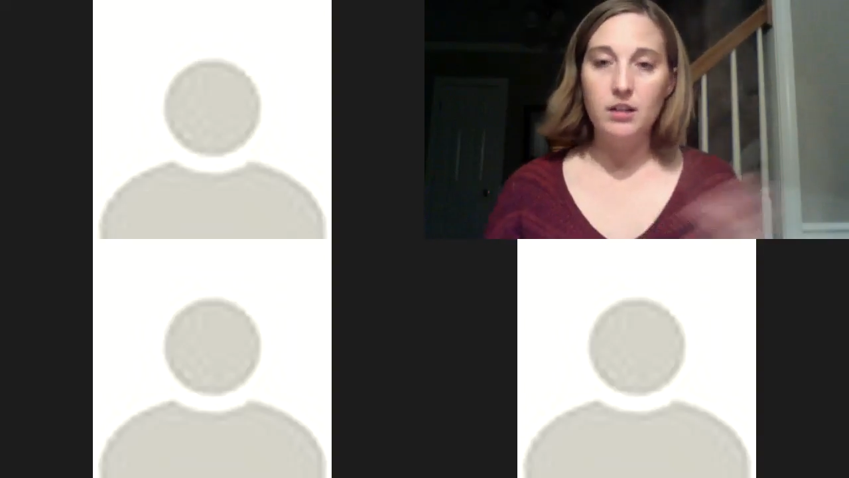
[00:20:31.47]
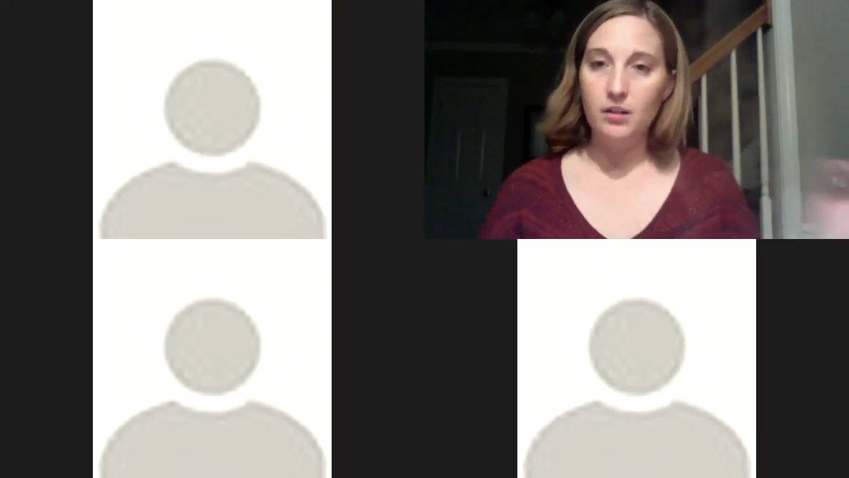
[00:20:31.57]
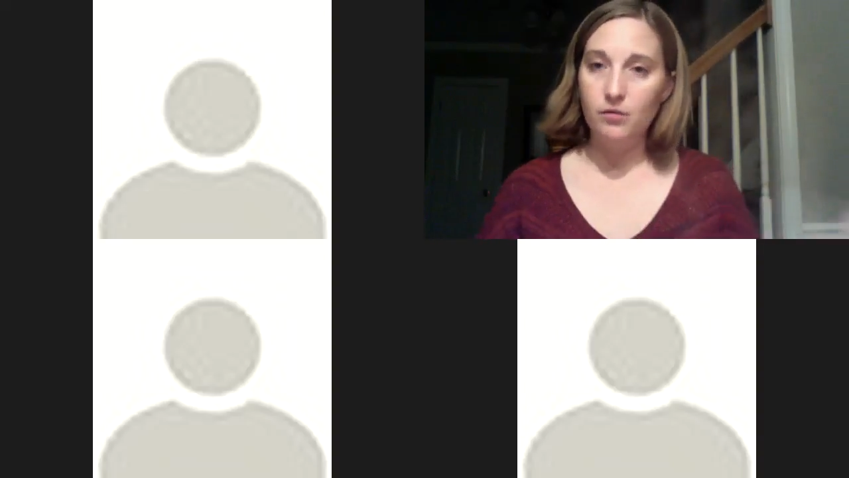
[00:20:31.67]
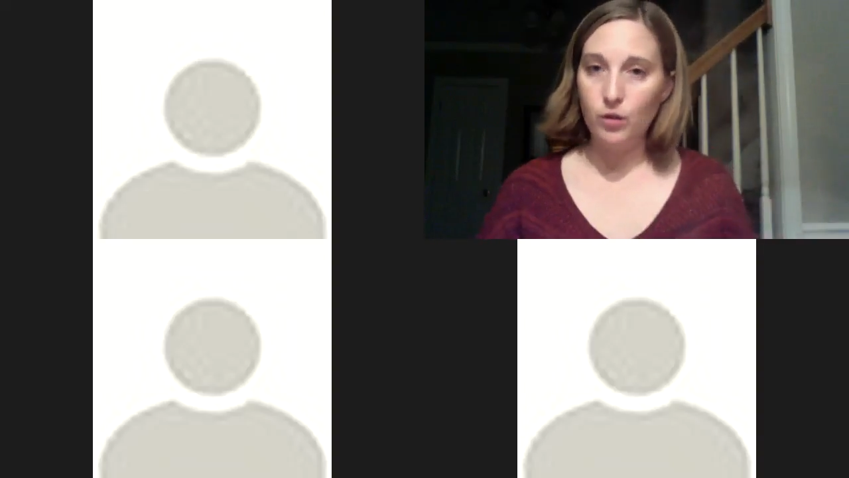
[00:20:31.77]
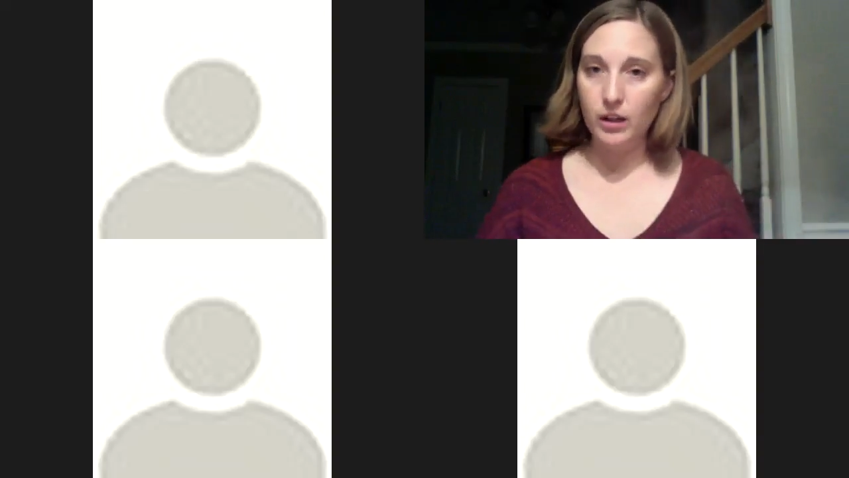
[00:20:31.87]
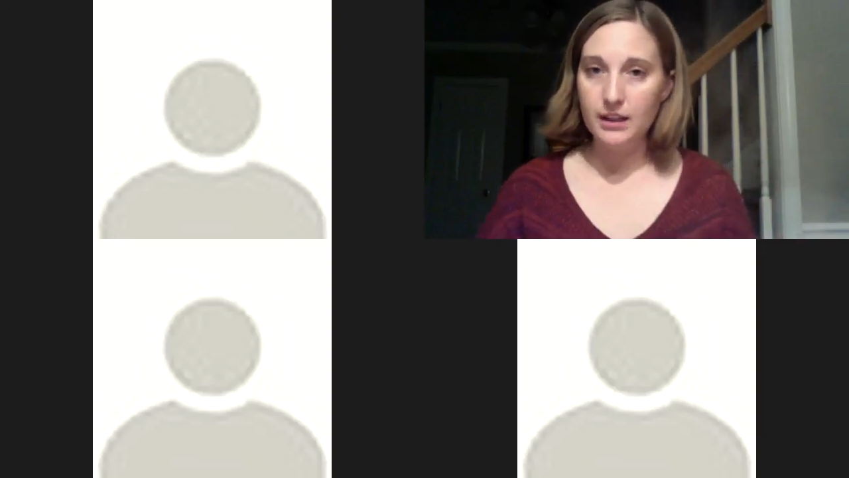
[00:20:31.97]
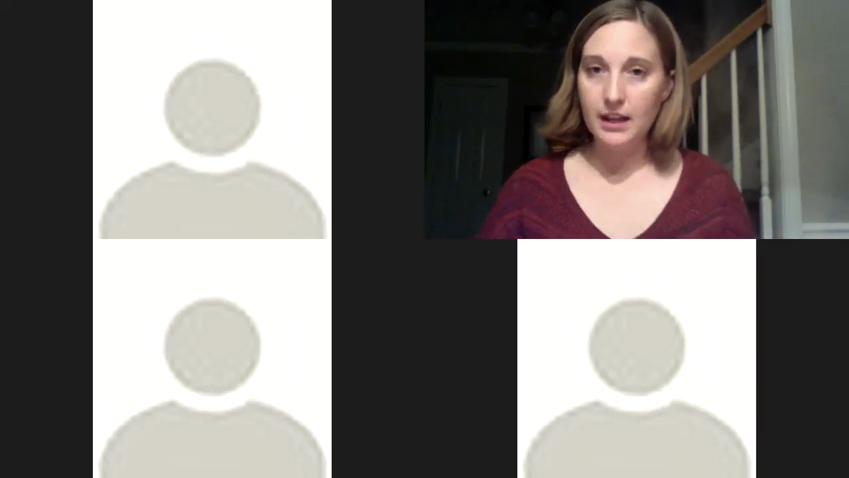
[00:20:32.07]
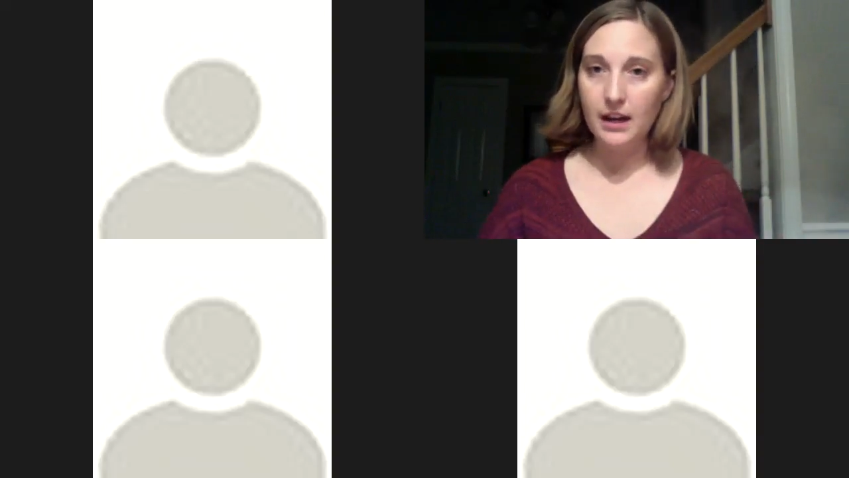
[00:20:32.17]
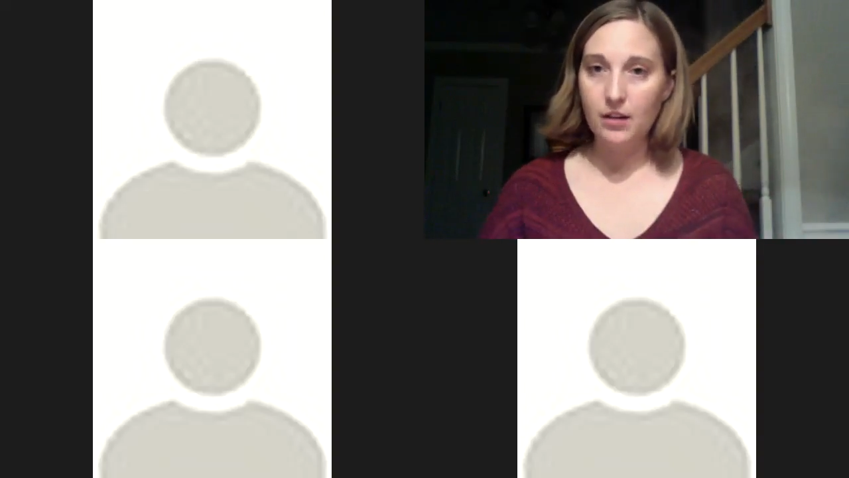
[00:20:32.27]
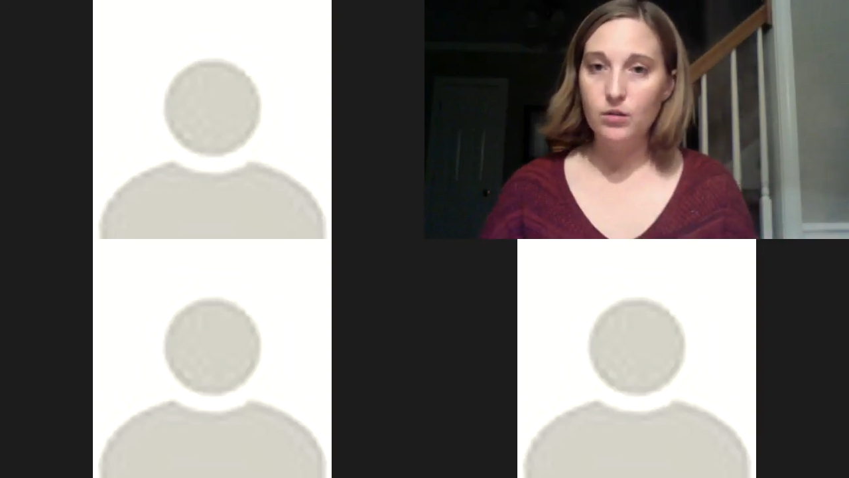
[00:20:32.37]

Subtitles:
and avoid that whole